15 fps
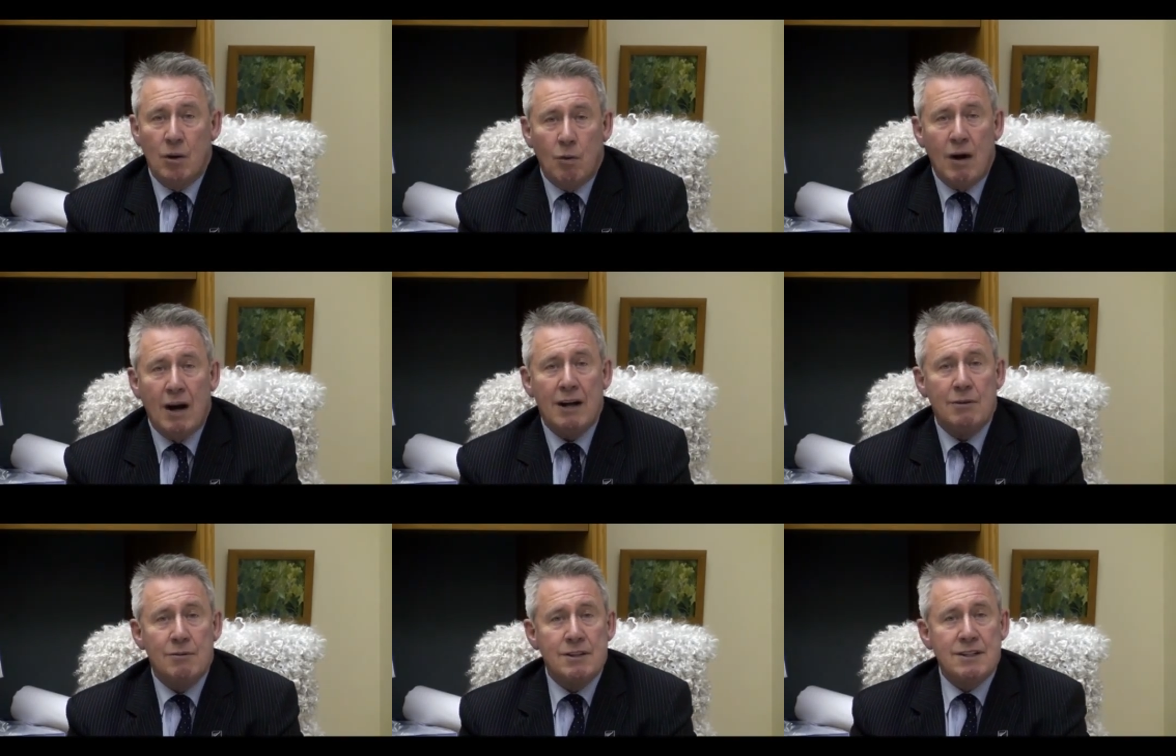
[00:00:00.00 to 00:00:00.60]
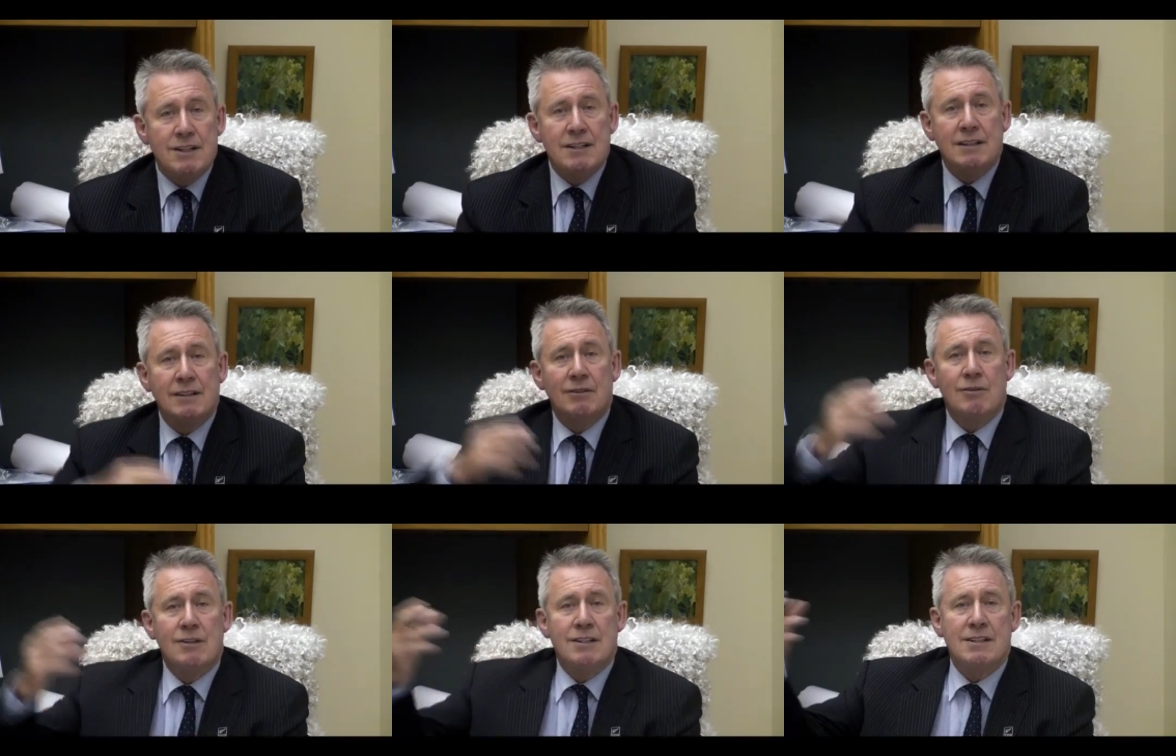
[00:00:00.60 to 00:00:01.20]
why are we
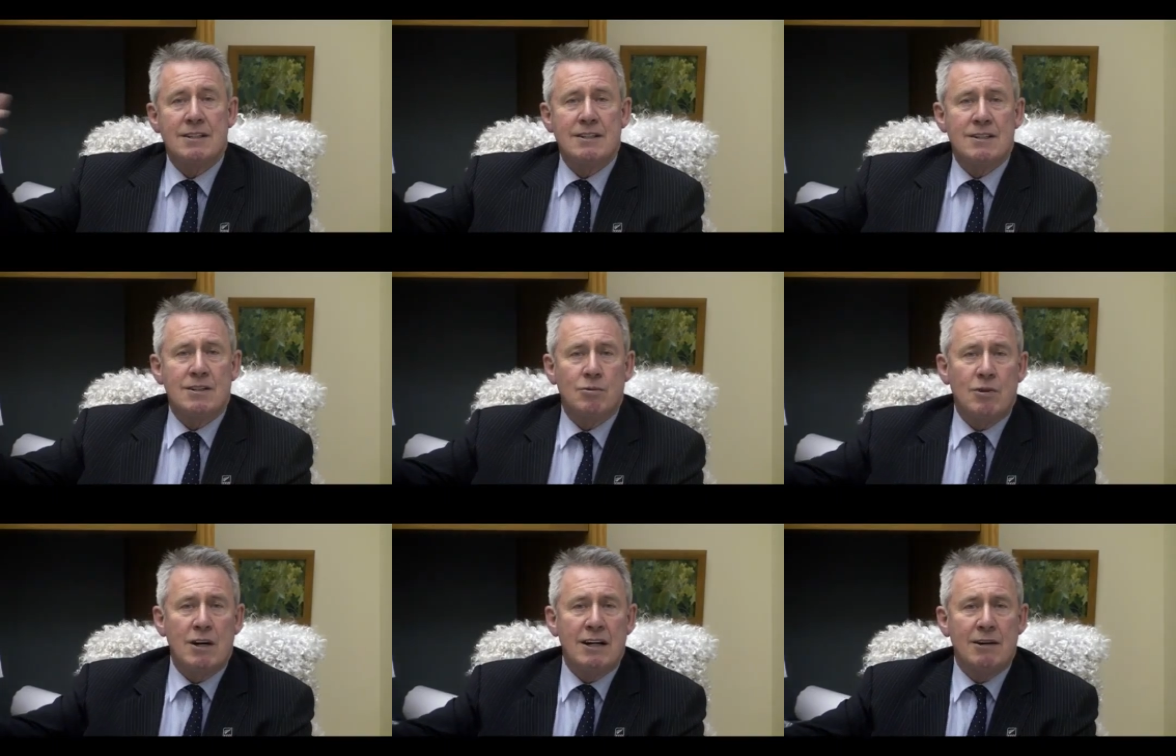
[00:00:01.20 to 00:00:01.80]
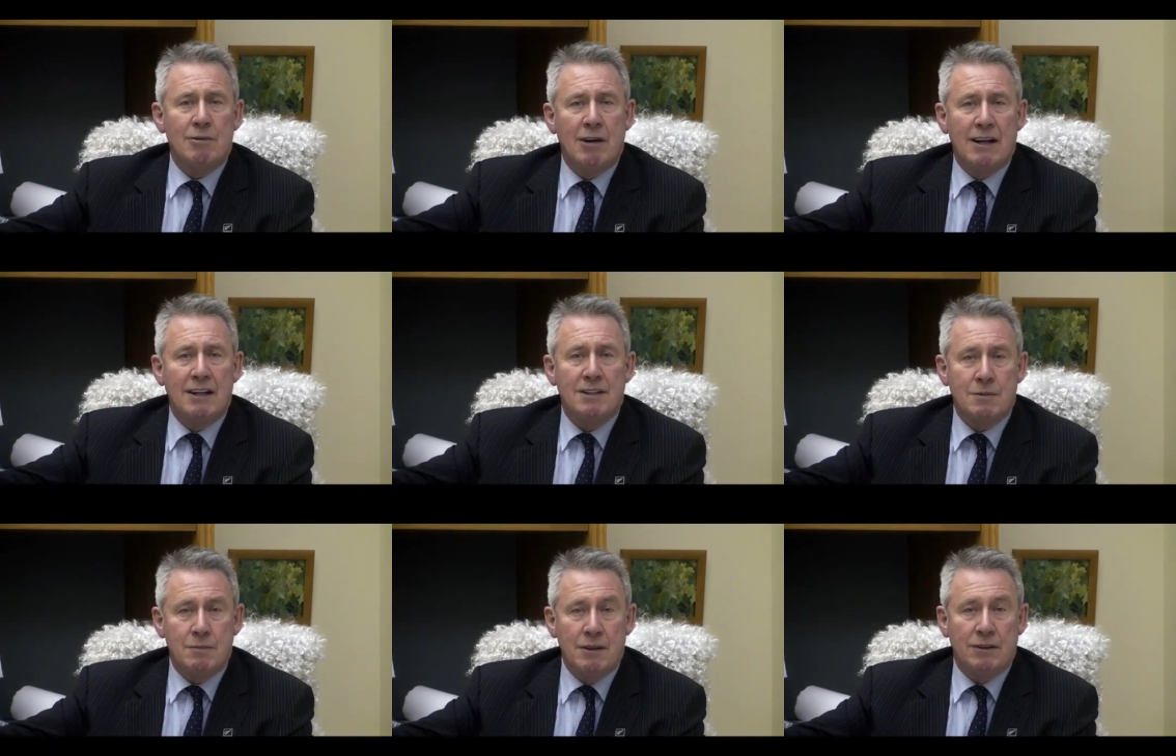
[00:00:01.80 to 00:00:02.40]
sending the residents away while
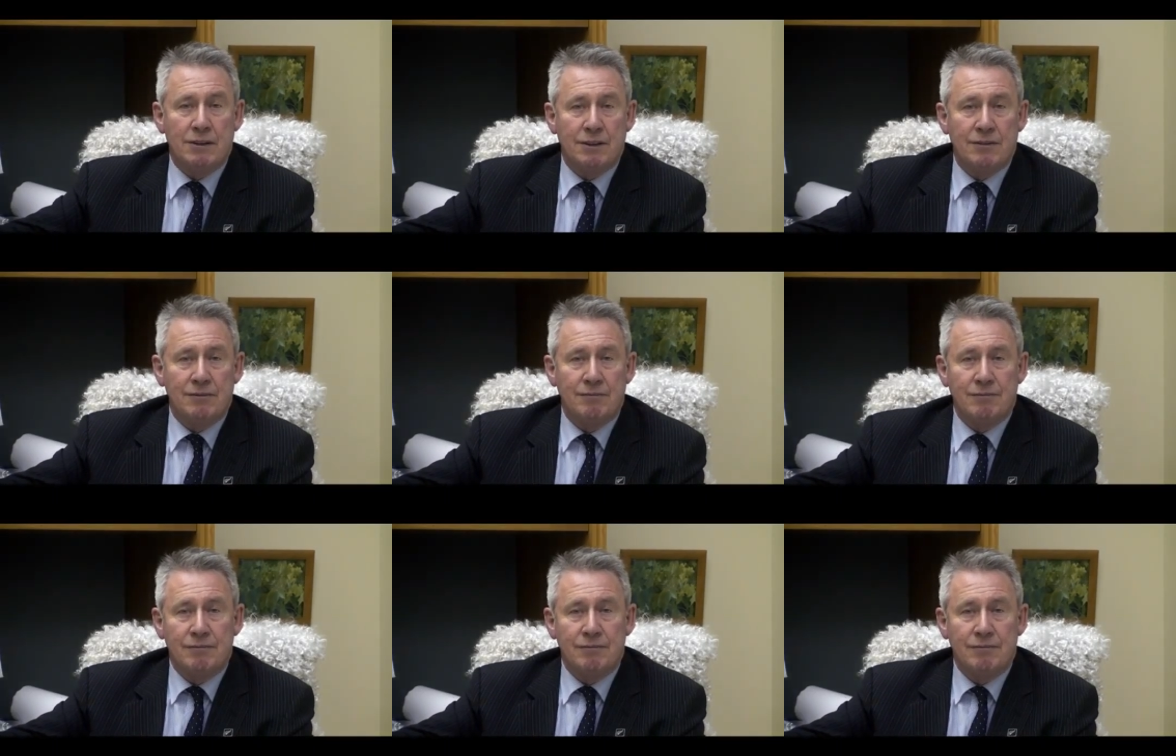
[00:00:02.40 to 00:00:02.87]
it's built?